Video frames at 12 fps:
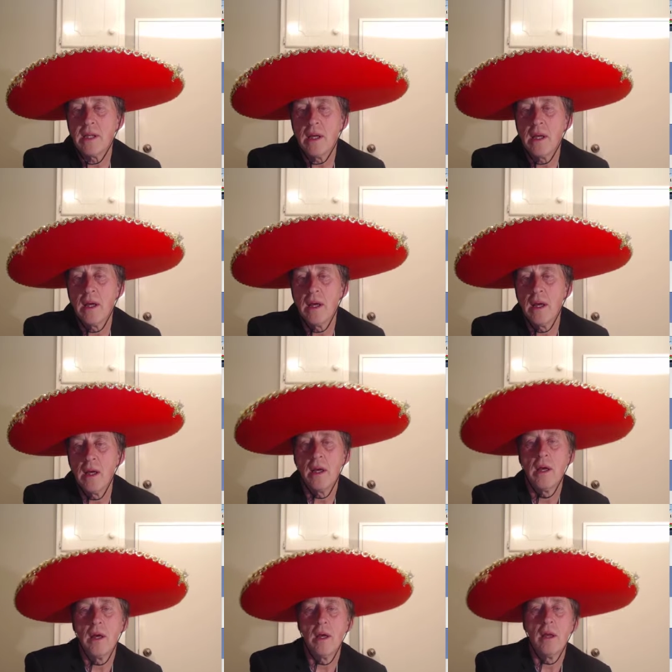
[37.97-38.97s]

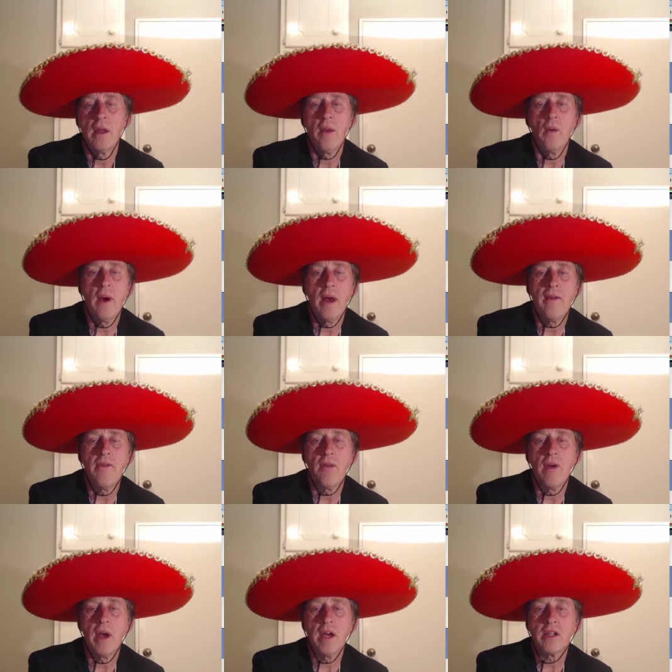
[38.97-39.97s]
the Wade
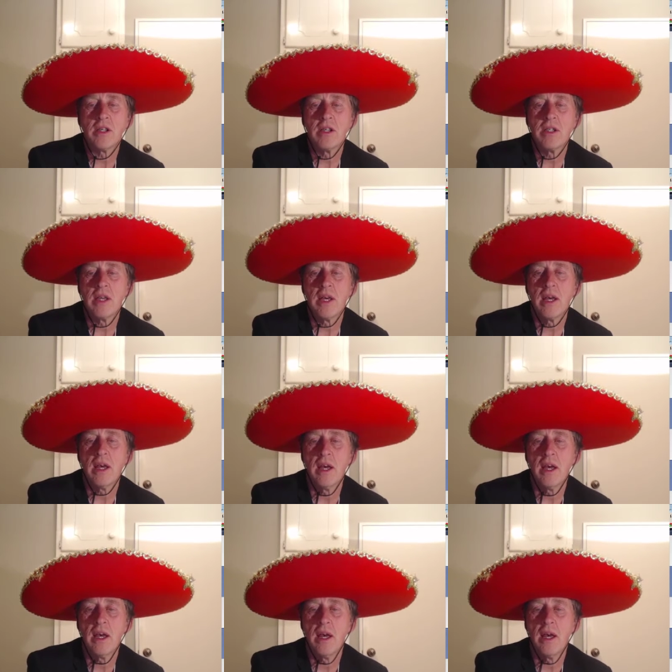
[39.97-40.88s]
variation is here,